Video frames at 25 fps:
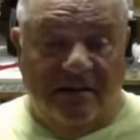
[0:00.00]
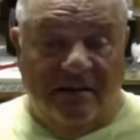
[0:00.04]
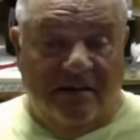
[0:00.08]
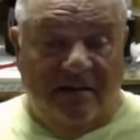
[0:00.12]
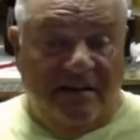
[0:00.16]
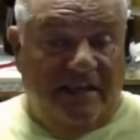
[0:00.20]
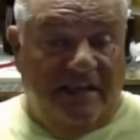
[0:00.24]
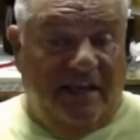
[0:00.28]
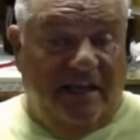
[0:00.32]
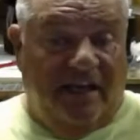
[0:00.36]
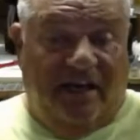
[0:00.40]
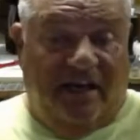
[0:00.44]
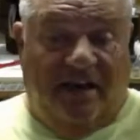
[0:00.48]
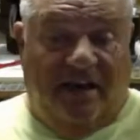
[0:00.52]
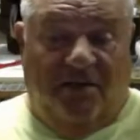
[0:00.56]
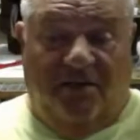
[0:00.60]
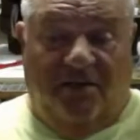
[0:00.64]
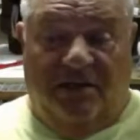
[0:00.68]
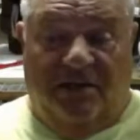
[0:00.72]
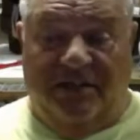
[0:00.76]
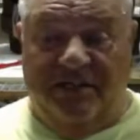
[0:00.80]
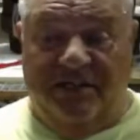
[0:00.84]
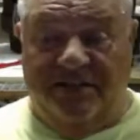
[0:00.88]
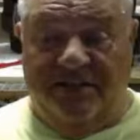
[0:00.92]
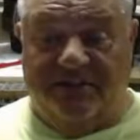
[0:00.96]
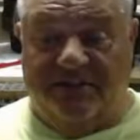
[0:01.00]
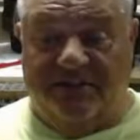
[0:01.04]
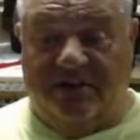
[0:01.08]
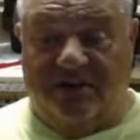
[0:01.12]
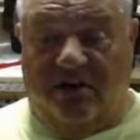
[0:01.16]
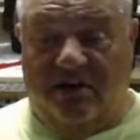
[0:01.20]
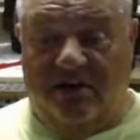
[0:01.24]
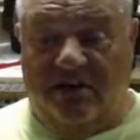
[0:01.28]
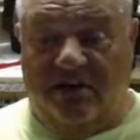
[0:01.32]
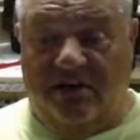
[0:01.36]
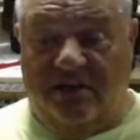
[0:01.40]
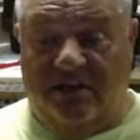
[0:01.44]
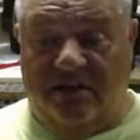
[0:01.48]
Yeah, I want to get
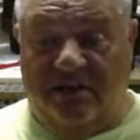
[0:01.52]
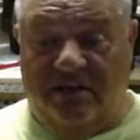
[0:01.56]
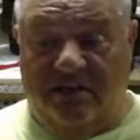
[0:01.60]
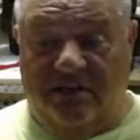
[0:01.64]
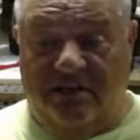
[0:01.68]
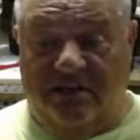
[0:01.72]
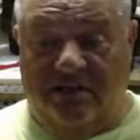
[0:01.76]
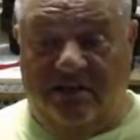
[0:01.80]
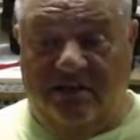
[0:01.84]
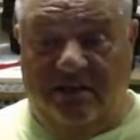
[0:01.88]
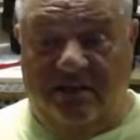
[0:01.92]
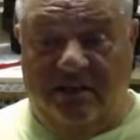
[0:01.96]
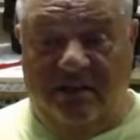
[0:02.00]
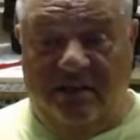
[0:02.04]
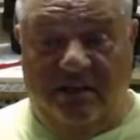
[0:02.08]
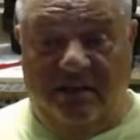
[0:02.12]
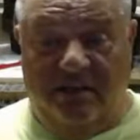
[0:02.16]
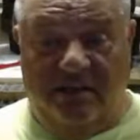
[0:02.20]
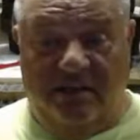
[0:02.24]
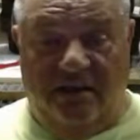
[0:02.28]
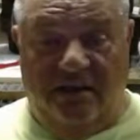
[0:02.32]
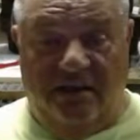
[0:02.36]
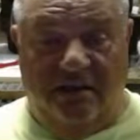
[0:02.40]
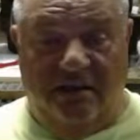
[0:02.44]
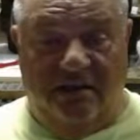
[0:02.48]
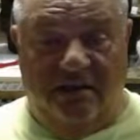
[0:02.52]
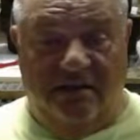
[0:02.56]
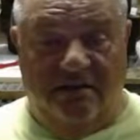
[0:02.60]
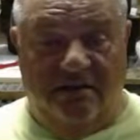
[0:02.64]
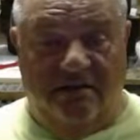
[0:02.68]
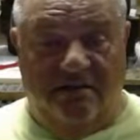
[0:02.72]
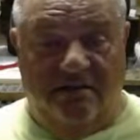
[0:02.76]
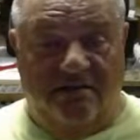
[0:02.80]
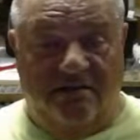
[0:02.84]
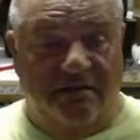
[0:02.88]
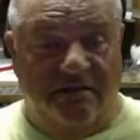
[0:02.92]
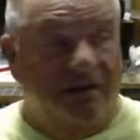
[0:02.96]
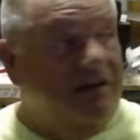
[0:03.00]
started on it, and
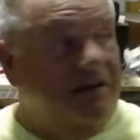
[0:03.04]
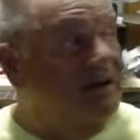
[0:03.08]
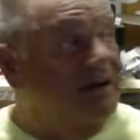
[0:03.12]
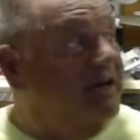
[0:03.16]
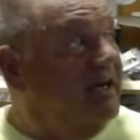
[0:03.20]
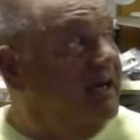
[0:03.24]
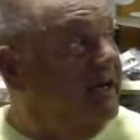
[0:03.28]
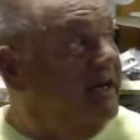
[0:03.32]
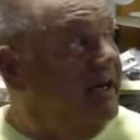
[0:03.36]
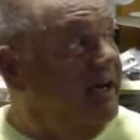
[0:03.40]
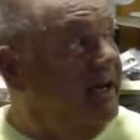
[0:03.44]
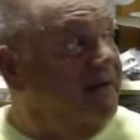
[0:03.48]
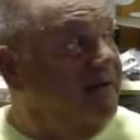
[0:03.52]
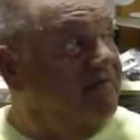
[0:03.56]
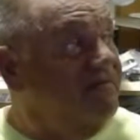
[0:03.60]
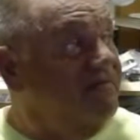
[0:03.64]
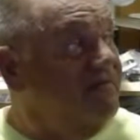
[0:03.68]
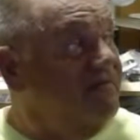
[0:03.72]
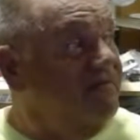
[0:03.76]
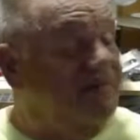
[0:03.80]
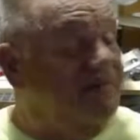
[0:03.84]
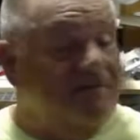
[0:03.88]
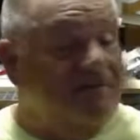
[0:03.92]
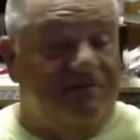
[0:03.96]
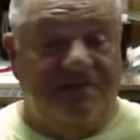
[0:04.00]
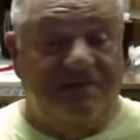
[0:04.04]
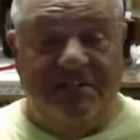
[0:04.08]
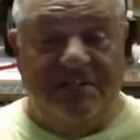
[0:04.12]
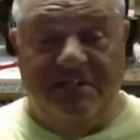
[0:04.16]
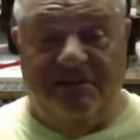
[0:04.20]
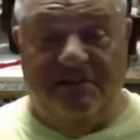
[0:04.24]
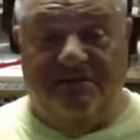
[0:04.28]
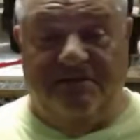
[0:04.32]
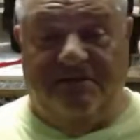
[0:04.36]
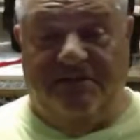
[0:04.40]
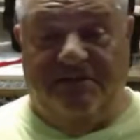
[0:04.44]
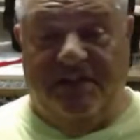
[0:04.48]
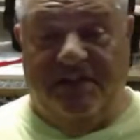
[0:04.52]
the
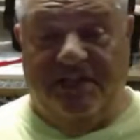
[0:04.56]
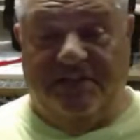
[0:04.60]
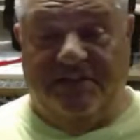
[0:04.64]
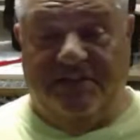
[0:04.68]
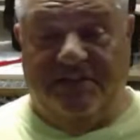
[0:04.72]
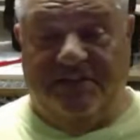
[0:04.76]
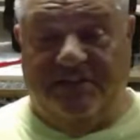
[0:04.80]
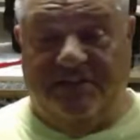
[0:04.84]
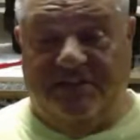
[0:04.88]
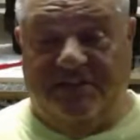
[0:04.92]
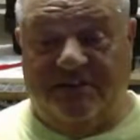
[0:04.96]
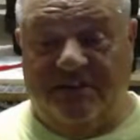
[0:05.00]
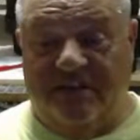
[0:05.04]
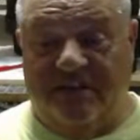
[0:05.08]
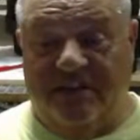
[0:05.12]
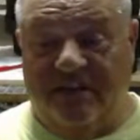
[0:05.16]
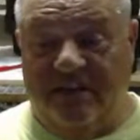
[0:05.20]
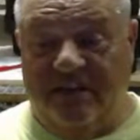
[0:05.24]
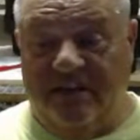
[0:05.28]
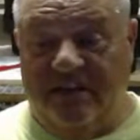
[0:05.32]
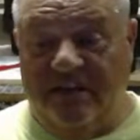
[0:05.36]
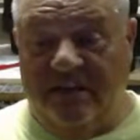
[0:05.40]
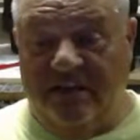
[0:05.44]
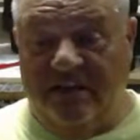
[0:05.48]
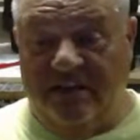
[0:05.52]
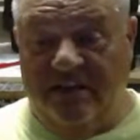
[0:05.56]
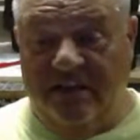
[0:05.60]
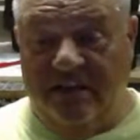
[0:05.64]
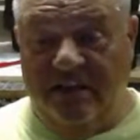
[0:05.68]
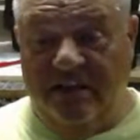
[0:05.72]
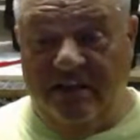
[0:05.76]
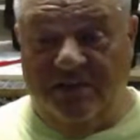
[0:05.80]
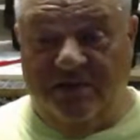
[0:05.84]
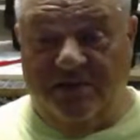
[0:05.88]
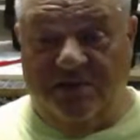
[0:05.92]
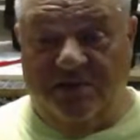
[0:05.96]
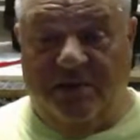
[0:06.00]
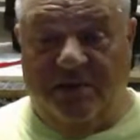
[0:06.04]
F-15 fix
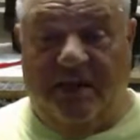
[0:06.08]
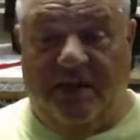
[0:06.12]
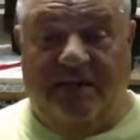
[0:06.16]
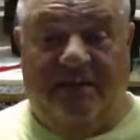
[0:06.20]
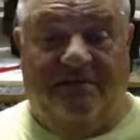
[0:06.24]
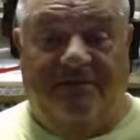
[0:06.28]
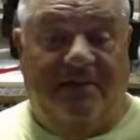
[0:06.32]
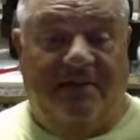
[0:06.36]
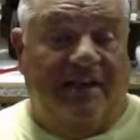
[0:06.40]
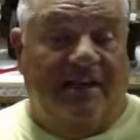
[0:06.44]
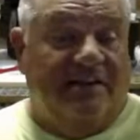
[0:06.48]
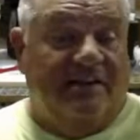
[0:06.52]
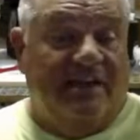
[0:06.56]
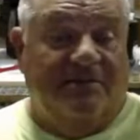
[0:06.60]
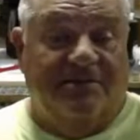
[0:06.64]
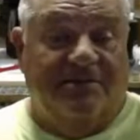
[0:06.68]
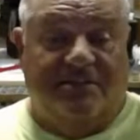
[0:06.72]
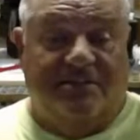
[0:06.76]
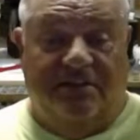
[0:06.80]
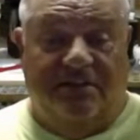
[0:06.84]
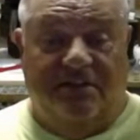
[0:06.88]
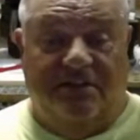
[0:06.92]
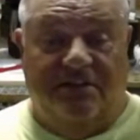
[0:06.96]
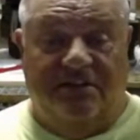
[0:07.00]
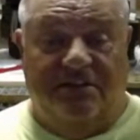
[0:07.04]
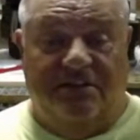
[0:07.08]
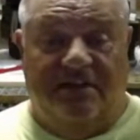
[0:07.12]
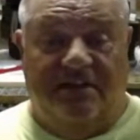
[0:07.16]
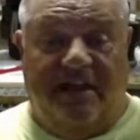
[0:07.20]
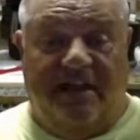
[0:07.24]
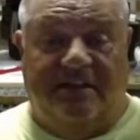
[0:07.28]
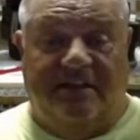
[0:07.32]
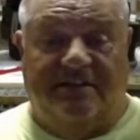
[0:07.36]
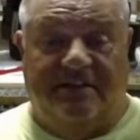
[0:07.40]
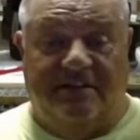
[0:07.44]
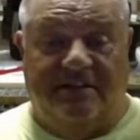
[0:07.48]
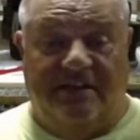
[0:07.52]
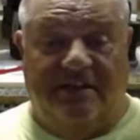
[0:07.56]
is ready. In fact, I was going to do
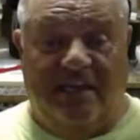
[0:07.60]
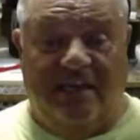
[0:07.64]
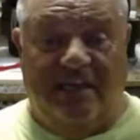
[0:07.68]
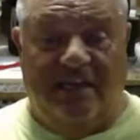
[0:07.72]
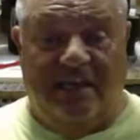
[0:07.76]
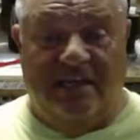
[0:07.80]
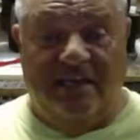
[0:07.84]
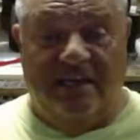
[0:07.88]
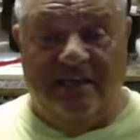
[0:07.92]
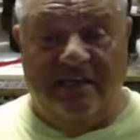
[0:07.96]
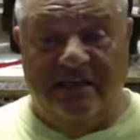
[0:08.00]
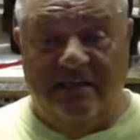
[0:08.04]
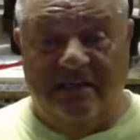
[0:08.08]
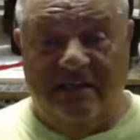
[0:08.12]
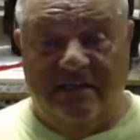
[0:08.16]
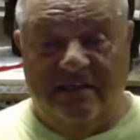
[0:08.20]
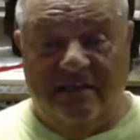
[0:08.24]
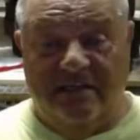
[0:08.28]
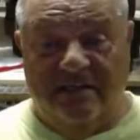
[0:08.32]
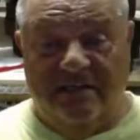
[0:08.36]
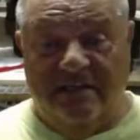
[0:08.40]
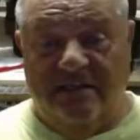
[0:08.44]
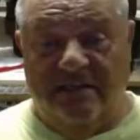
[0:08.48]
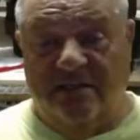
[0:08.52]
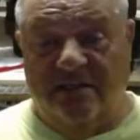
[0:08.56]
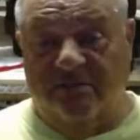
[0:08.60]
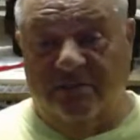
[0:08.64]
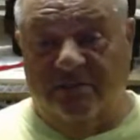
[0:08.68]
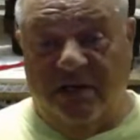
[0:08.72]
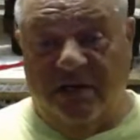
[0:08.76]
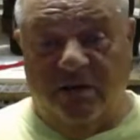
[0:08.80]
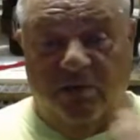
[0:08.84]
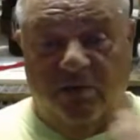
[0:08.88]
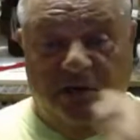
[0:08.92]
that today, but